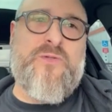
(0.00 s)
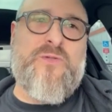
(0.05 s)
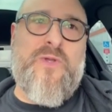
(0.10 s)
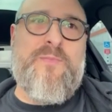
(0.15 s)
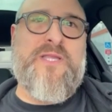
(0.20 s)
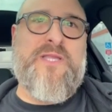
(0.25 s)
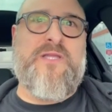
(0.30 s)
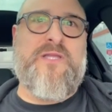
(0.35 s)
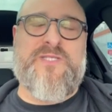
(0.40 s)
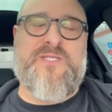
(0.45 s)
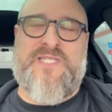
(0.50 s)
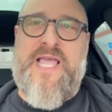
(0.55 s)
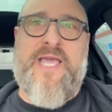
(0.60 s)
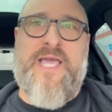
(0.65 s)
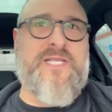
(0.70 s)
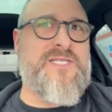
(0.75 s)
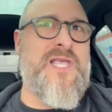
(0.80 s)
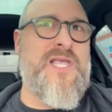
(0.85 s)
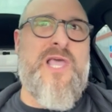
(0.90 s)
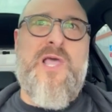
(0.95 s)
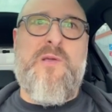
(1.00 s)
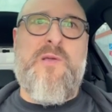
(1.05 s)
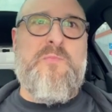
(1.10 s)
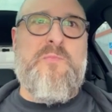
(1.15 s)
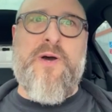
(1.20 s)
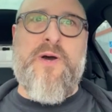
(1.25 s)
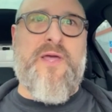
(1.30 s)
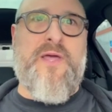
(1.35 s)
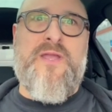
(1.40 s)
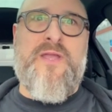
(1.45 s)
willing to admit their mistakes.
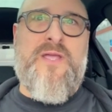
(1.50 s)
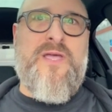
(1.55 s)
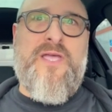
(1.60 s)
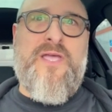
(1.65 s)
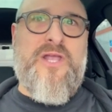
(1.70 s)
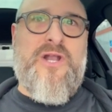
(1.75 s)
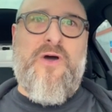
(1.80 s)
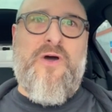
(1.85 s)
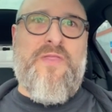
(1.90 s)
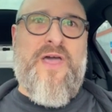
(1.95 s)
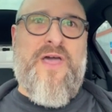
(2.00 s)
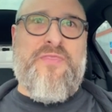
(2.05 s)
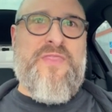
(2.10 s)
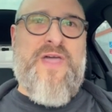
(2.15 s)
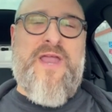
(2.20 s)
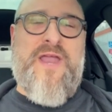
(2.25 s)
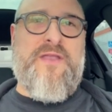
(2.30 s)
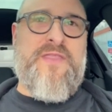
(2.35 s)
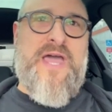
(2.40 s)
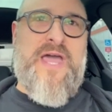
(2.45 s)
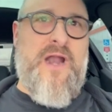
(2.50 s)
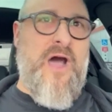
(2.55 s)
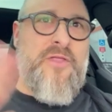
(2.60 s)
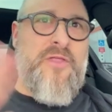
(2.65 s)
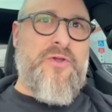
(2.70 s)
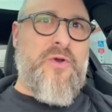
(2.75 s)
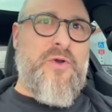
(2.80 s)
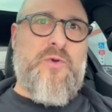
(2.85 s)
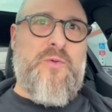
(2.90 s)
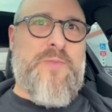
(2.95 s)
But that
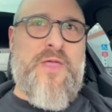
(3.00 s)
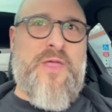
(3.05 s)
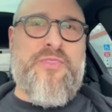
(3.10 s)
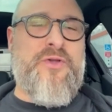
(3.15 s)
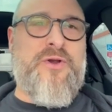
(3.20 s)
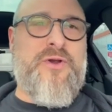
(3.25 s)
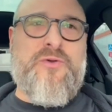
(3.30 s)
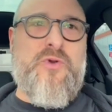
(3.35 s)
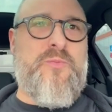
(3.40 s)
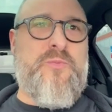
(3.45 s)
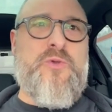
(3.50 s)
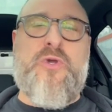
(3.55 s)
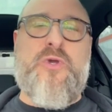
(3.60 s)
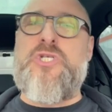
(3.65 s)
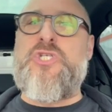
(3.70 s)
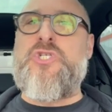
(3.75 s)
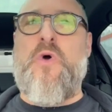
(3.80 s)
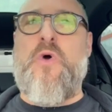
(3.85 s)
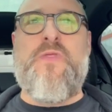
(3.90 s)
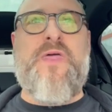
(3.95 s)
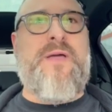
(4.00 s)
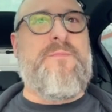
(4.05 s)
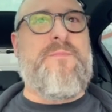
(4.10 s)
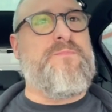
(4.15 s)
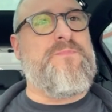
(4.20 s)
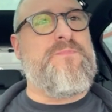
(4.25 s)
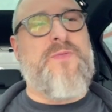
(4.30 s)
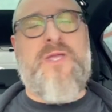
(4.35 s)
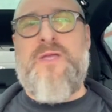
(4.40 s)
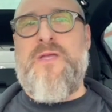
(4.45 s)
other group, that third group, you could show
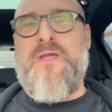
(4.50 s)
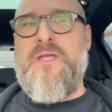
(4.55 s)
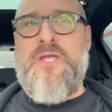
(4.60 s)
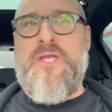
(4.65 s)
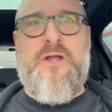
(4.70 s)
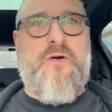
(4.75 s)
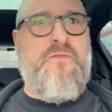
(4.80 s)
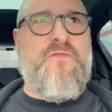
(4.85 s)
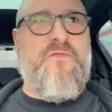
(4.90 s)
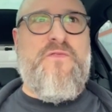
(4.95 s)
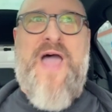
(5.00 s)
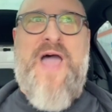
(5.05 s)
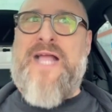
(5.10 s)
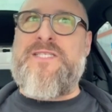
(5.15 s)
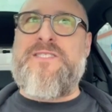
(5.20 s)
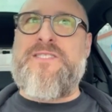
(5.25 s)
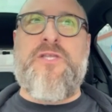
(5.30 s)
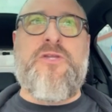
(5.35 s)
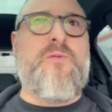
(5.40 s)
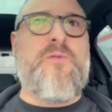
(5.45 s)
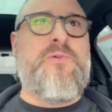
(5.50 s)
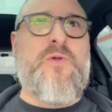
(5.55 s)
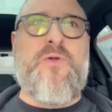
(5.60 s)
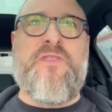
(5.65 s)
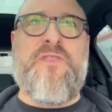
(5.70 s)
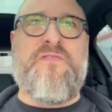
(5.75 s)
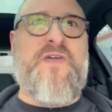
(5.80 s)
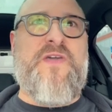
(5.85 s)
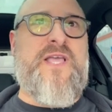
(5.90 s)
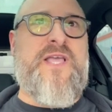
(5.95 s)
them facts till you're blue
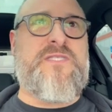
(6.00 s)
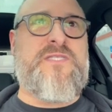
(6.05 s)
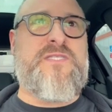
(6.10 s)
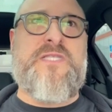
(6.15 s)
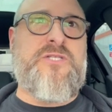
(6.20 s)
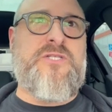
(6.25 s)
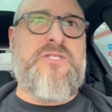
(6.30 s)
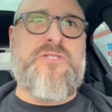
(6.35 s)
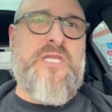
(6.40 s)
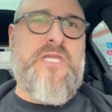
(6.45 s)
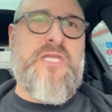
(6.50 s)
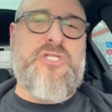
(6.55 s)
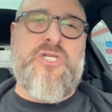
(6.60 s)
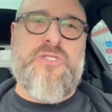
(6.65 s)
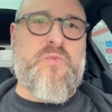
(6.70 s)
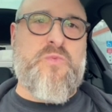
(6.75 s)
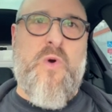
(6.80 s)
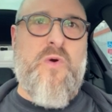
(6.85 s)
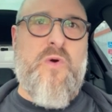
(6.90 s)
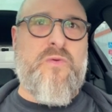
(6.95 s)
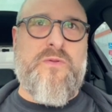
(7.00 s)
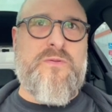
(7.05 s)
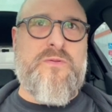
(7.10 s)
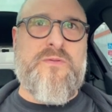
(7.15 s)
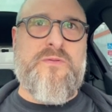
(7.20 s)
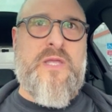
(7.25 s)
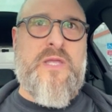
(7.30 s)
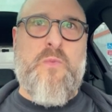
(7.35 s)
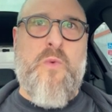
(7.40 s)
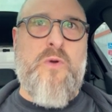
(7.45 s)
in the face. They just won't
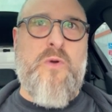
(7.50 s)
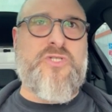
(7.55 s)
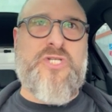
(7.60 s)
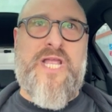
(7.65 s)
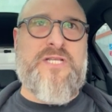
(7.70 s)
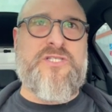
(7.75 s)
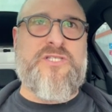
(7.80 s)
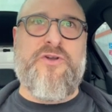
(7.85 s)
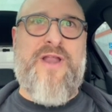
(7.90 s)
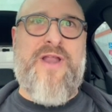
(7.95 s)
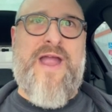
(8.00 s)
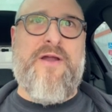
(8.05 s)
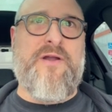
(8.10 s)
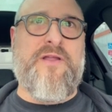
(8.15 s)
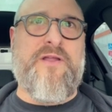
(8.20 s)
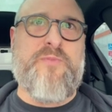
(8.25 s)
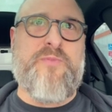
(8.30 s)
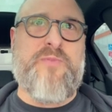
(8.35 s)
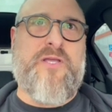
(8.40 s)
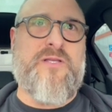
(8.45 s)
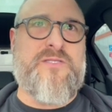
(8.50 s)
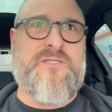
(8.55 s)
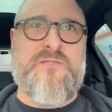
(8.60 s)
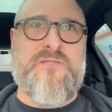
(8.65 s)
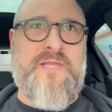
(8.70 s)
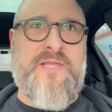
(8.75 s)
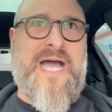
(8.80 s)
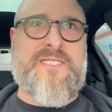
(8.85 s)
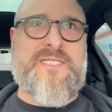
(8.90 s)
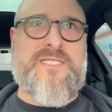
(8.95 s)
change their narrative
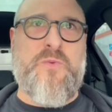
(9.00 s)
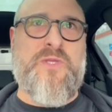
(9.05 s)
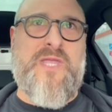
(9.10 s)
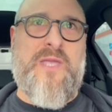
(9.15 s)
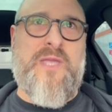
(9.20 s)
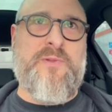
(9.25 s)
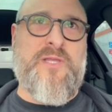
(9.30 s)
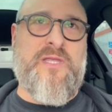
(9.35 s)
because that's what